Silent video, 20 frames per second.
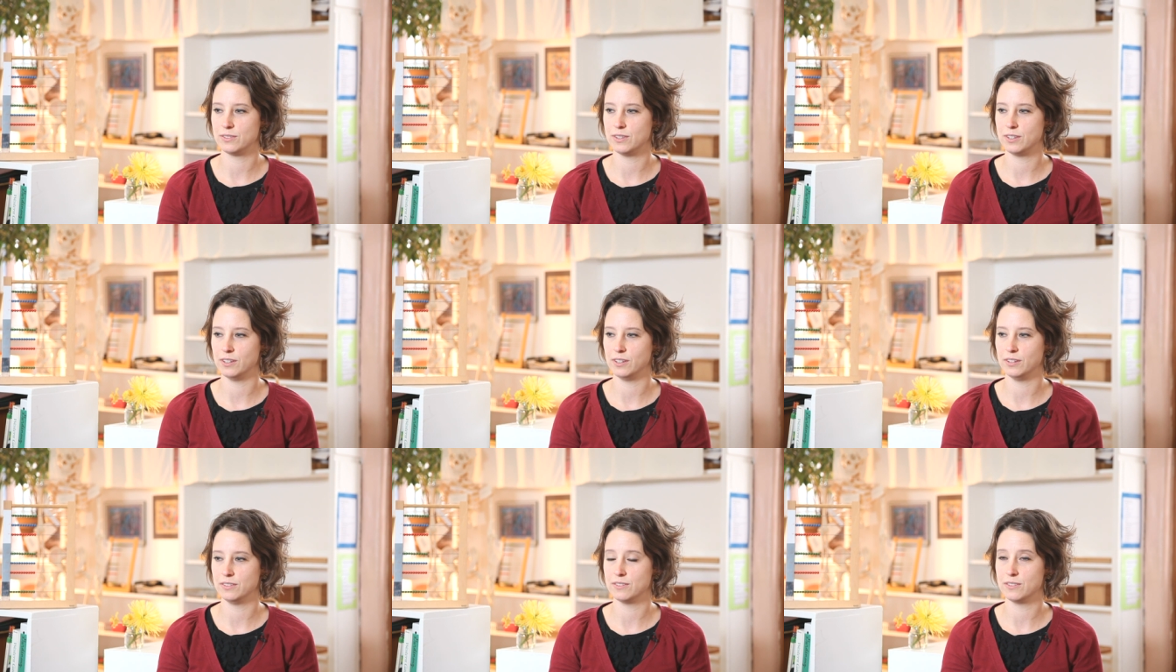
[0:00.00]

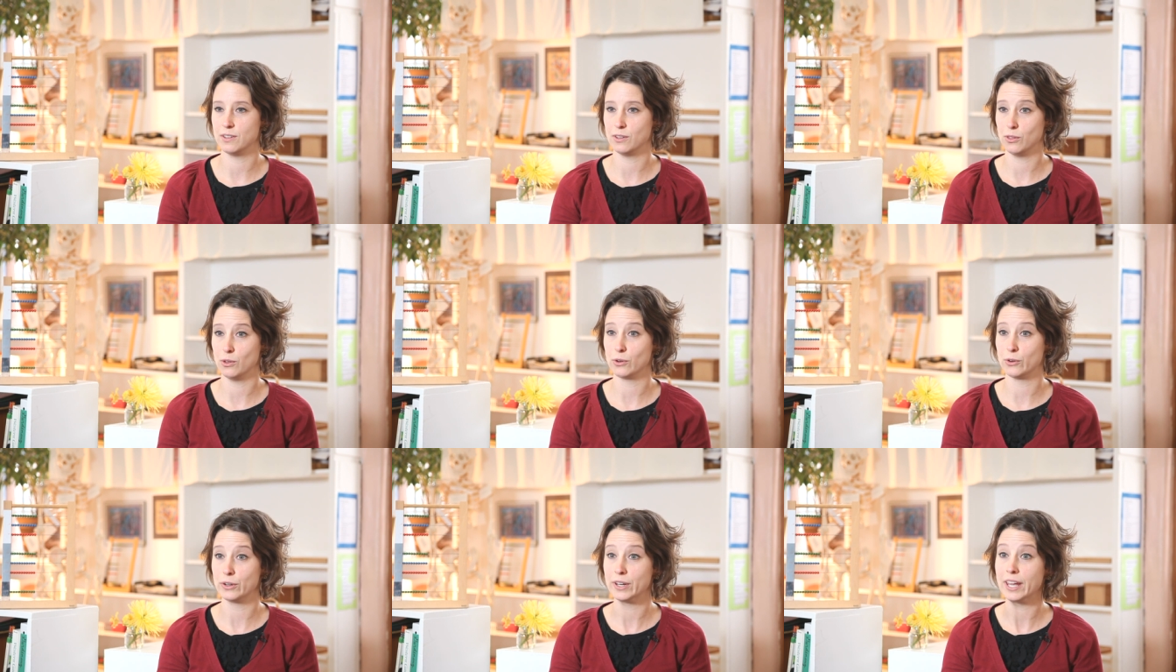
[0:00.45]
the, is the
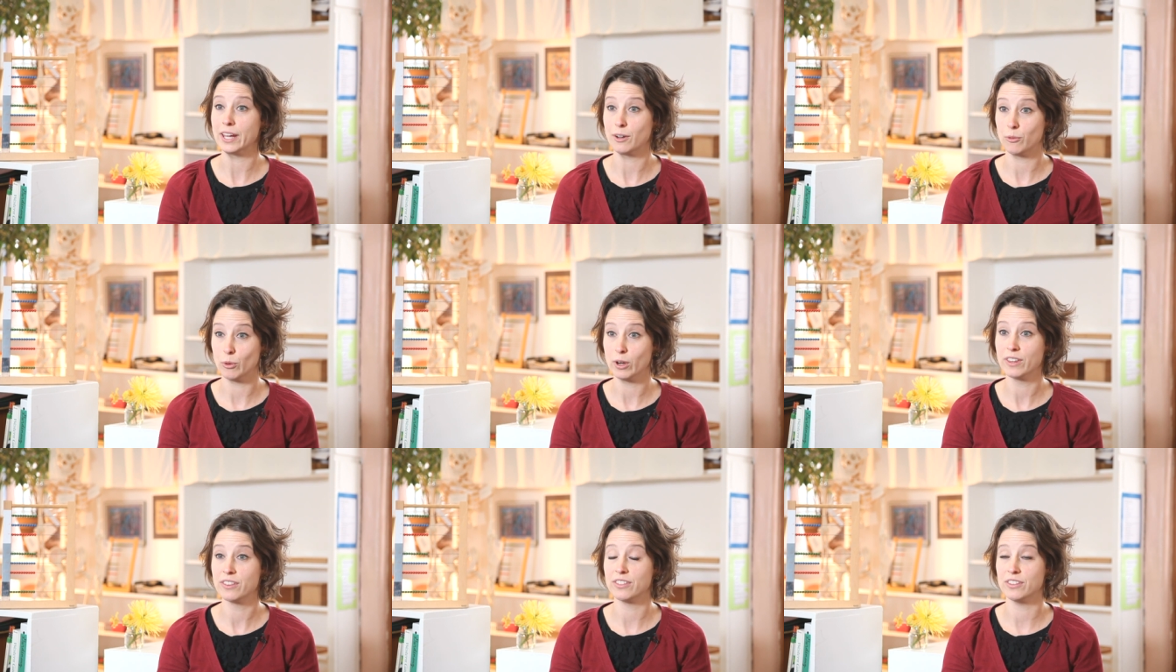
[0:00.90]

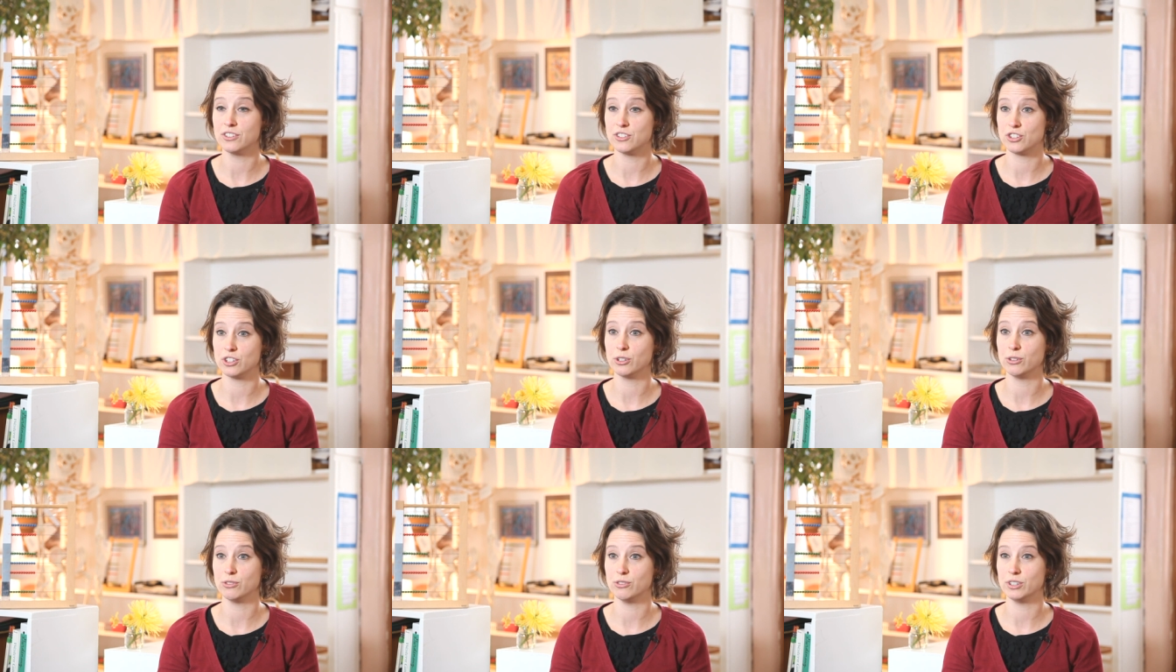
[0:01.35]
learning with the
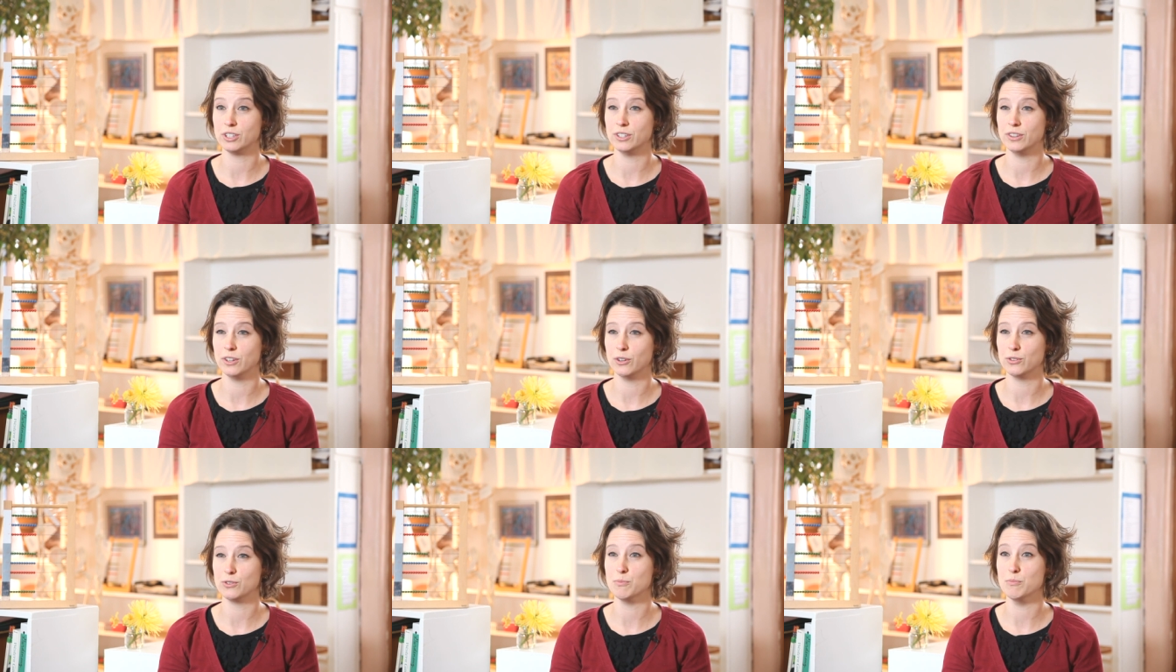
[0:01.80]

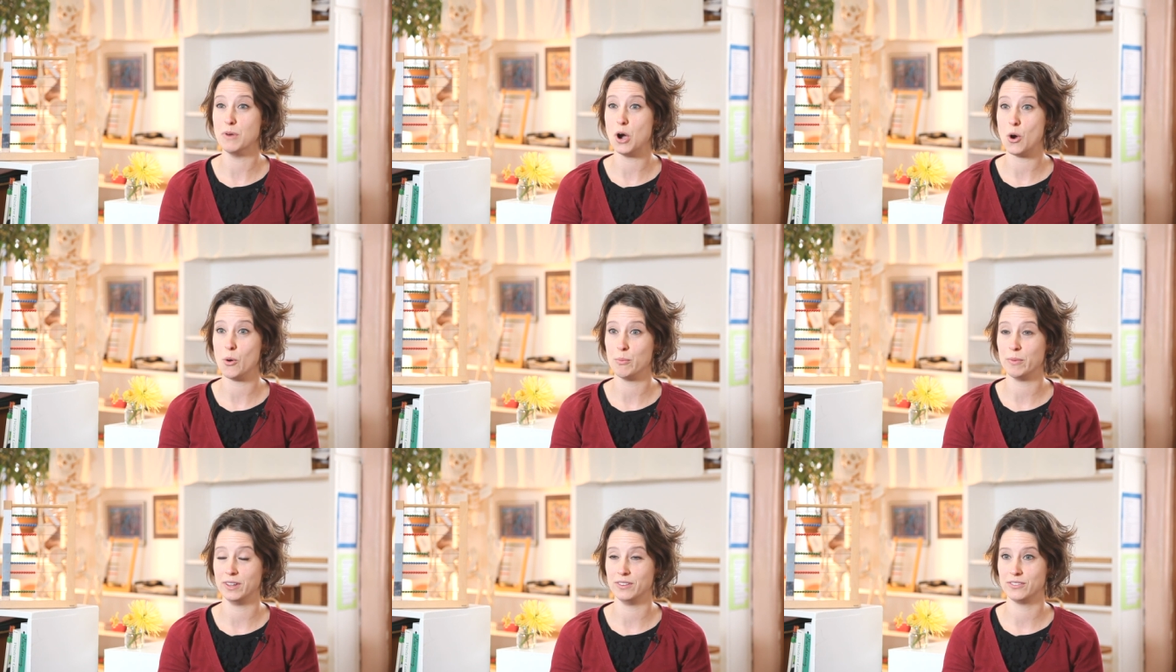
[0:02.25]
children, those
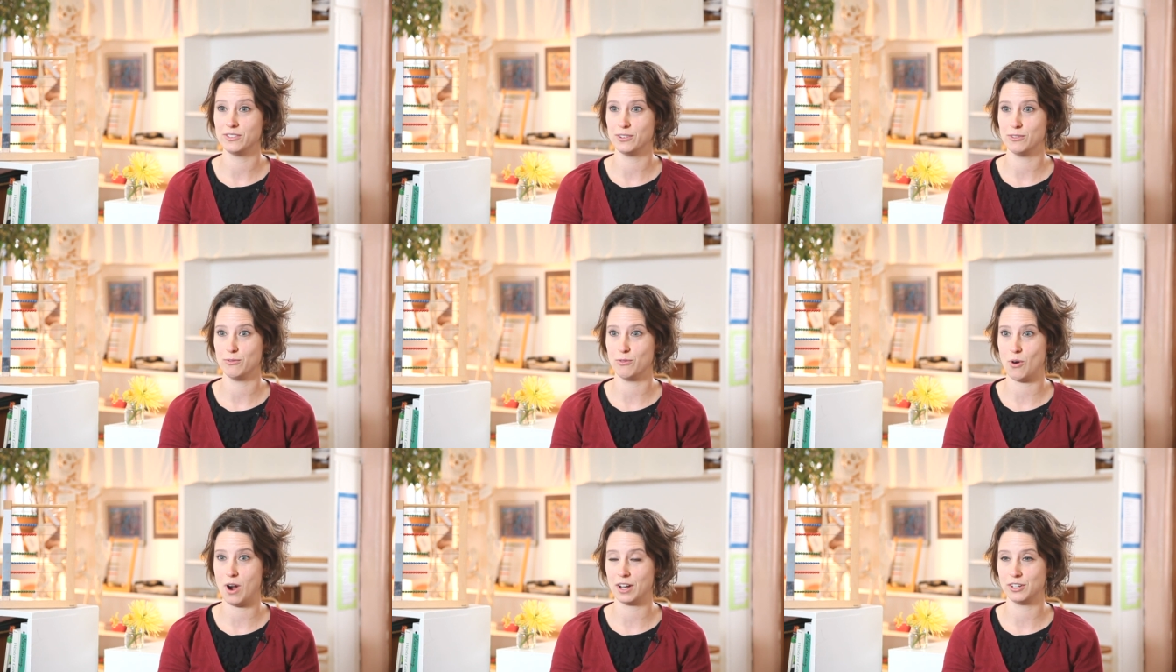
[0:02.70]
moments
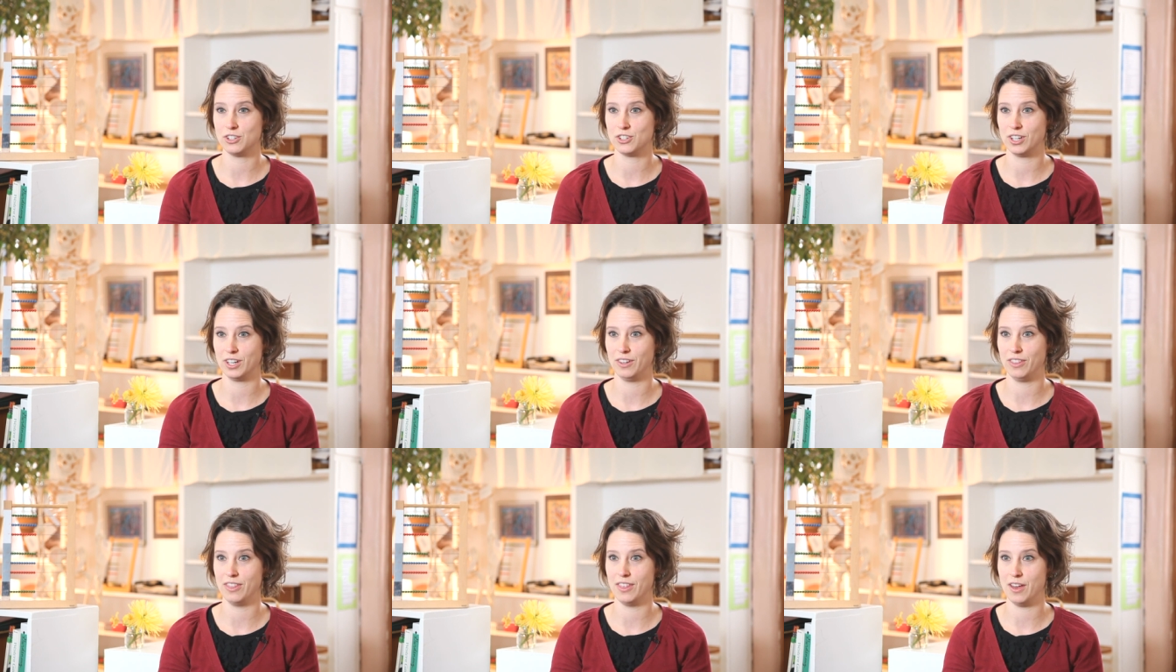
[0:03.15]
of
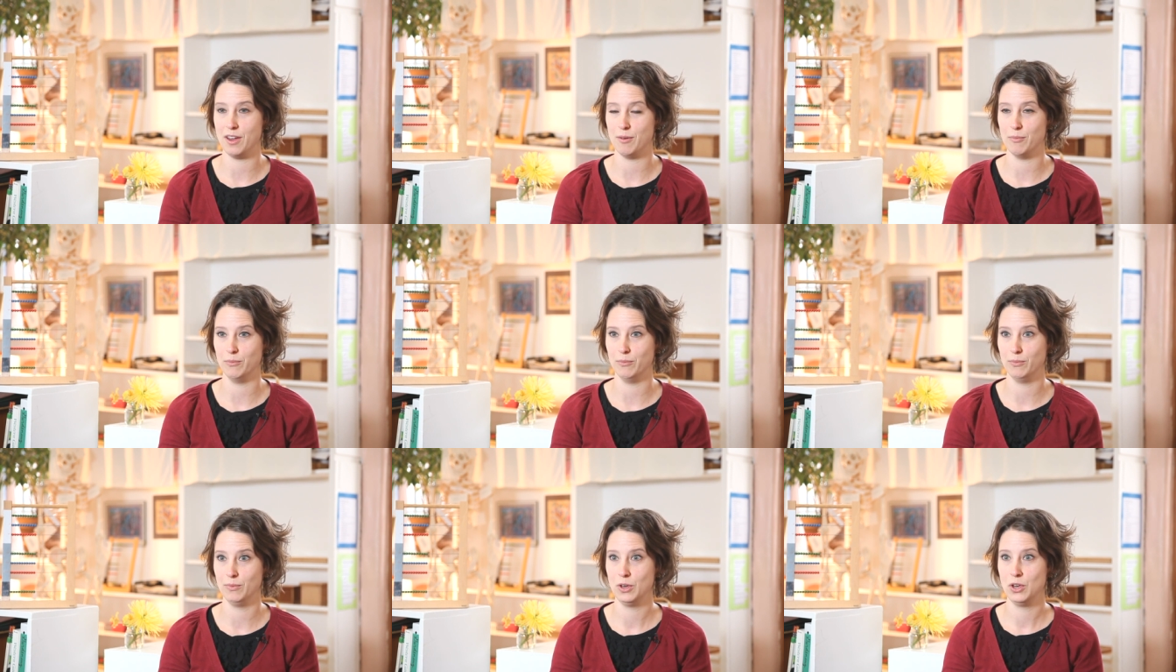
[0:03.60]
watching
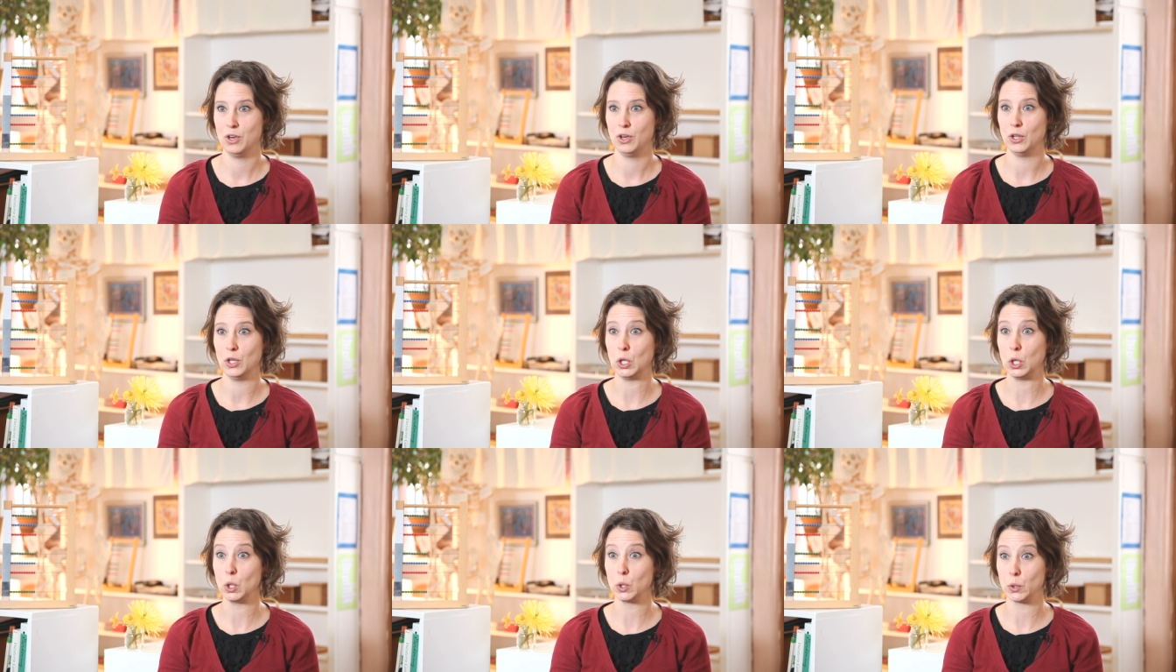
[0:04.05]
them
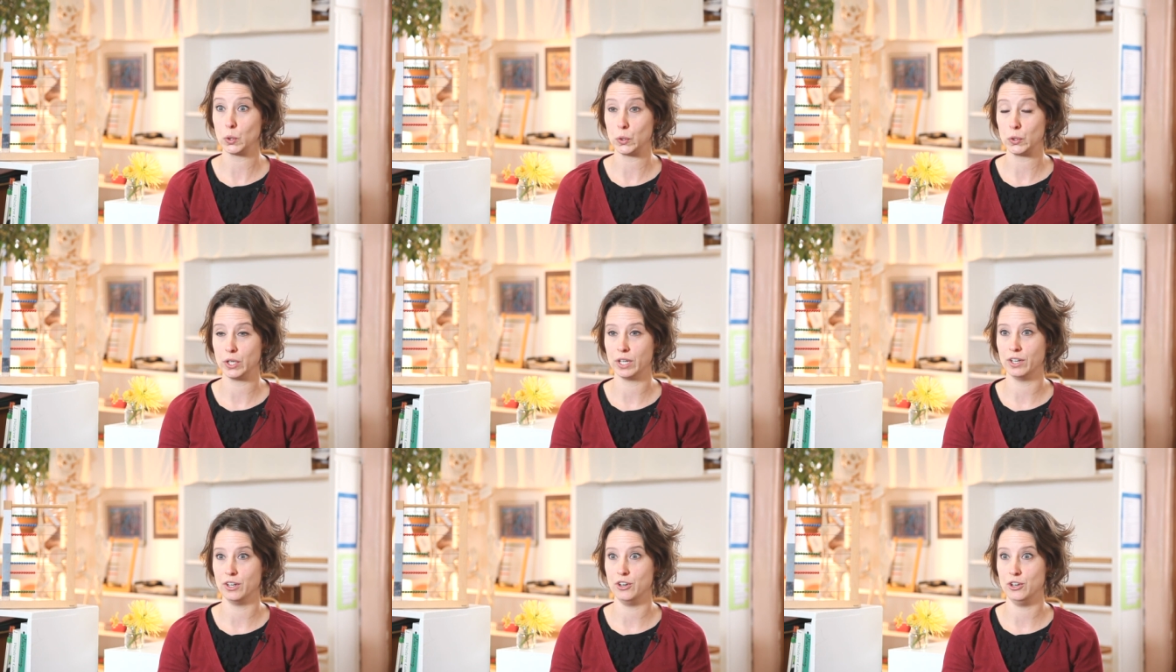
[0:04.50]
learn a